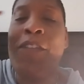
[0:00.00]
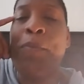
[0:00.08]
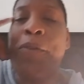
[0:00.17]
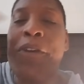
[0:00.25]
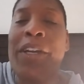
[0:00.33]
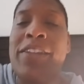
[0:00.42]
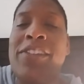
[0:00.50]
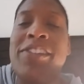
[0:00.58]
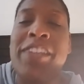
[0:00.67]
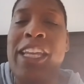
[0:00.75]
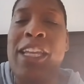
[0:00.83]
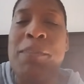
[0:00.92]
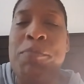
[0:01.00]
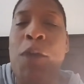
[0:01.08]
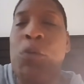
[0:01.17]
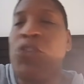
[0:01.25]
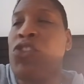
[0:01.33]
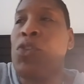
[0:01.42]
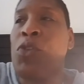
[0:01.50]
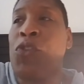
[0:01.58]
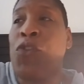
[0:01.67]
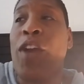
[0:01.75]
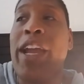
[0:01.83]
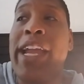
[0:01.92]
the ability to see but was too
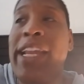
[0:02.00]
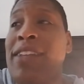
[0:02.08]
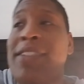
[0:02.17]
afraid